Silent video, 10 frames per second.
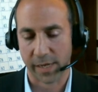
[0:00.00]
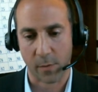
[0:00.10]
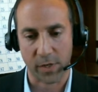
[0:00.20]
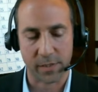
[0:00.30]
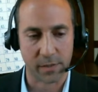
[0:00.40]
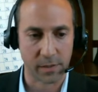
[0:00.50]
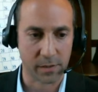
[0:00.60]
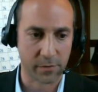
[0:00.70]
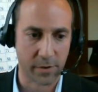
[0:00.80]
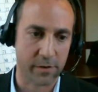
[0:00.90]
Like I went to
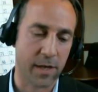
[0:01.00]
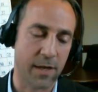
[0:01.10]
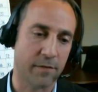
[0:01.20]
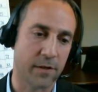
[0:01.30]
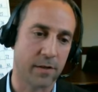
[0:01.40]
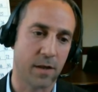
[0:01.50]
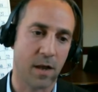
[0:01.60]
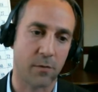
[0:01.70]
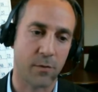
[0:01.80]
the Greater New Haven uh,